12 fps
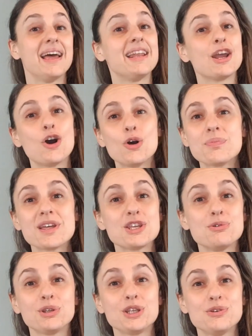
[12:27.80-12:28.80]
And I hope that
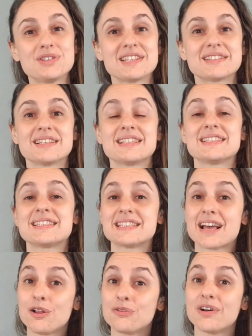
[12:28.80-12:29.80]
you will use this as a
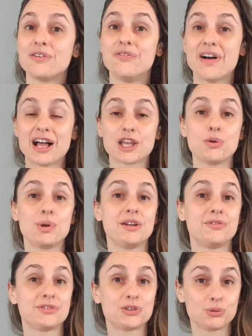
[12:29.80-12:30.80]

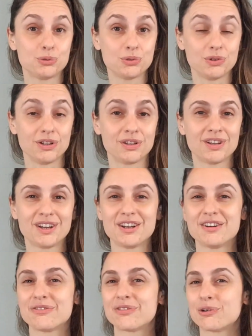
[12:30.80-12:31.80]
self-evaluative tool
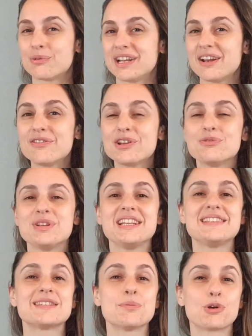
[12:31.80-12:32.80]
for whenever you
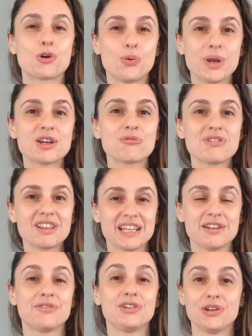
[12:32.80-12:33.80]
need some quick
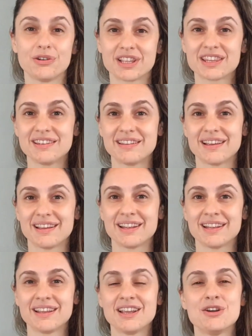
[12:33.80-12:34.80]
relief during the
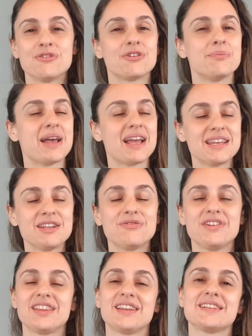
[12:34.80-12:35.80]
day from any
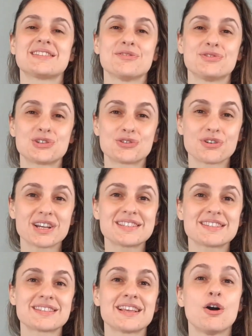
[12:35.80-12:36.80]
feelings of
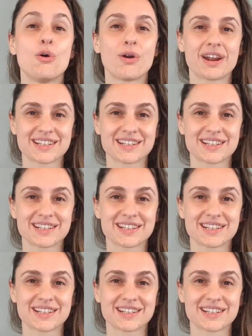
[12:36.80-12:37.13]
stress or